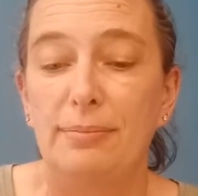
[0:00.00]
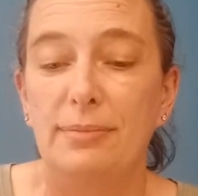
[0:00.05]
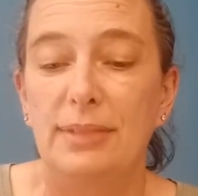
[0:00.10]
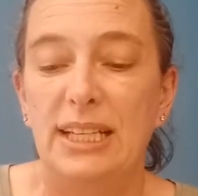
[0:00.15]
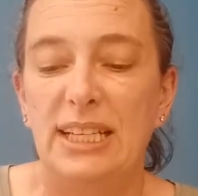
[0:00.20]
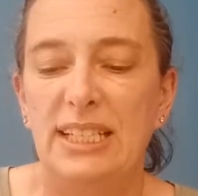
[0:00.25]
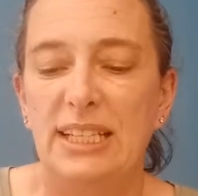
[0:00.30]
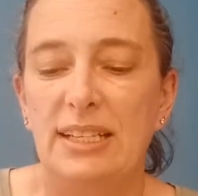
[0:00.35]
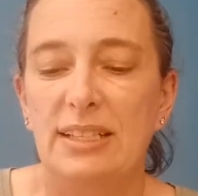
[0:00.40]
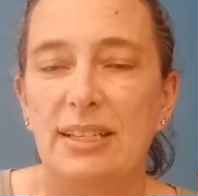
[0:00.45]

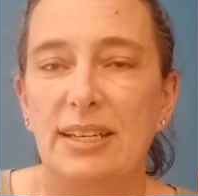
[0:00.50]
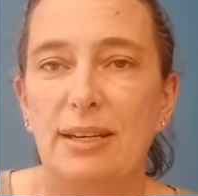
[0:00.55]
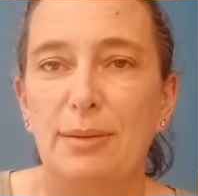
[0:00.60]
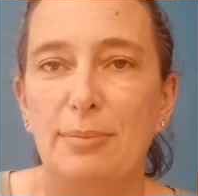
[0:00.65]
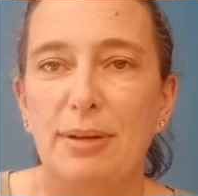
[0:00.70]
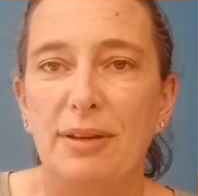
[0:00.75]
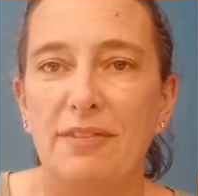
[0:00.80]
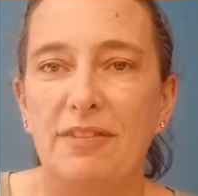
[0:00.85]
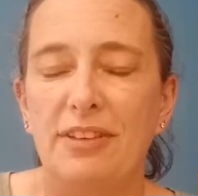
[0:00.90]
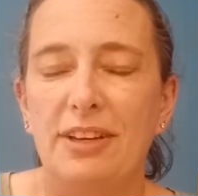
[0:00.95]
It does get a
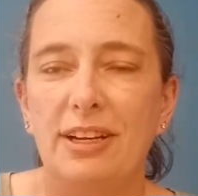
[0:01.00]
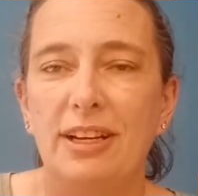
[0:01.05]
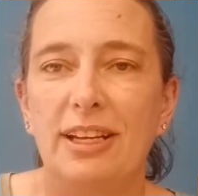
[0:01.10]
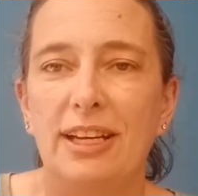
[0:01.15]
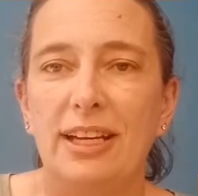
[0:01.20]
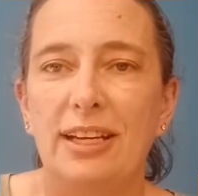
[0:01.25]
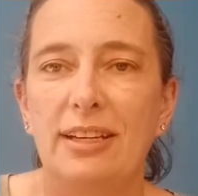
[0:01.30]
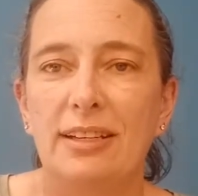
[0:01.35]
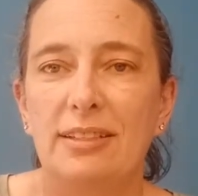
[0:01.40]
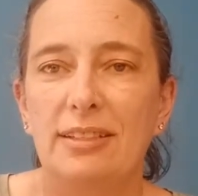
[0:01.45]
bit
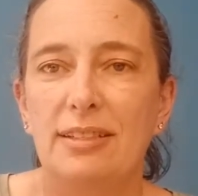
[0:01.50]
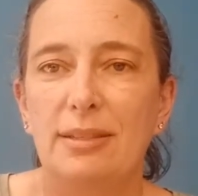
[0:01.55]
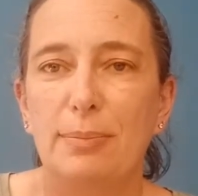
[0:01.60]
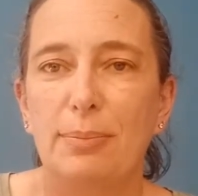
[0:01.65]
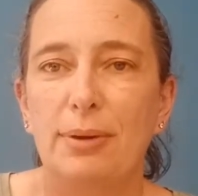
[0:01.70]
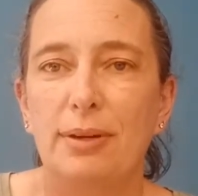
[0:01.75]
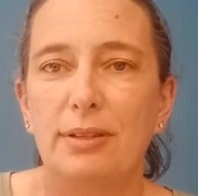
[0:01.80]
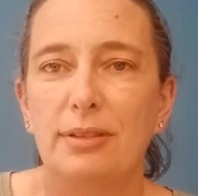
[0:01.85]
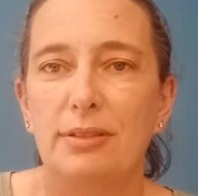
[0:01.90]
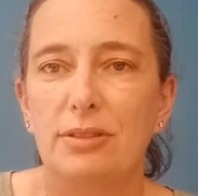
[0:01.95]
fiddly because the
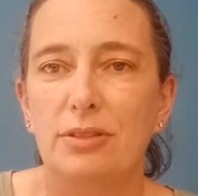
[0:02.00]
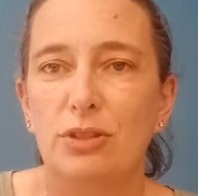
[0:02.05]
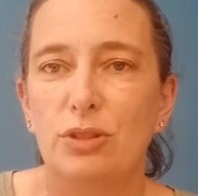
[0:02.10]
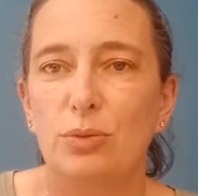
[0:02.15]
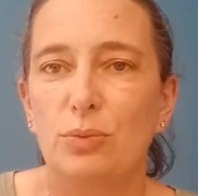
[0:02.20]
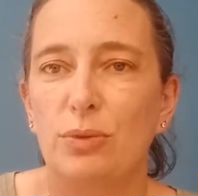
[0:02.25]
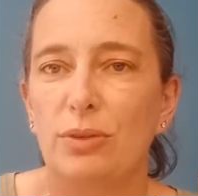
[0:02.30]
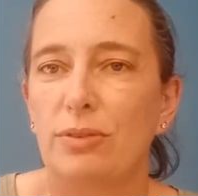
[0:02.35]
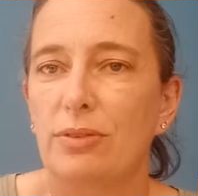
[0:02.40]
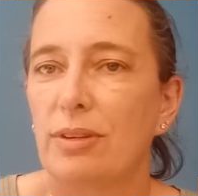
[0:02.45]
punch
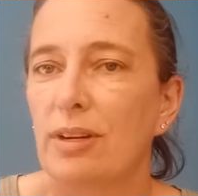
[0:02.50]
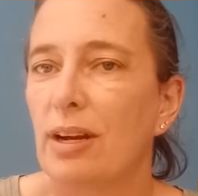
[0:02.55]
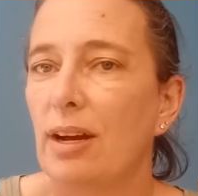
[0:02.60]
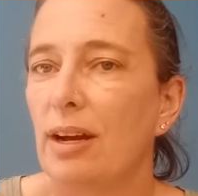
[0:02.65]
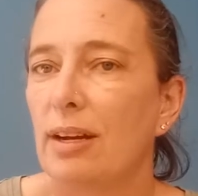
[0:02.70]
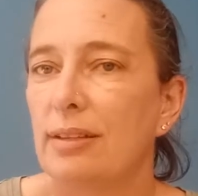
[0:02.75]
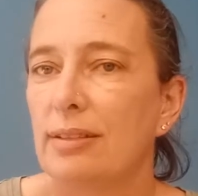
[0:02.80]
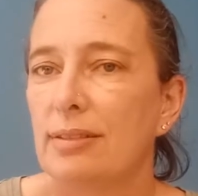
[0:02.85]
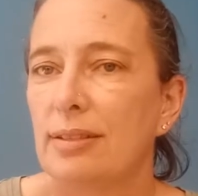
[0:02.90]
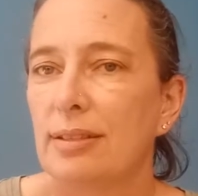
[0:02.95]
will
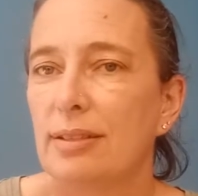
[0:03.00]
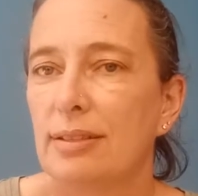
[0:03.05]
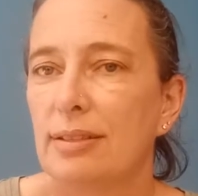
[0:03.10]
cut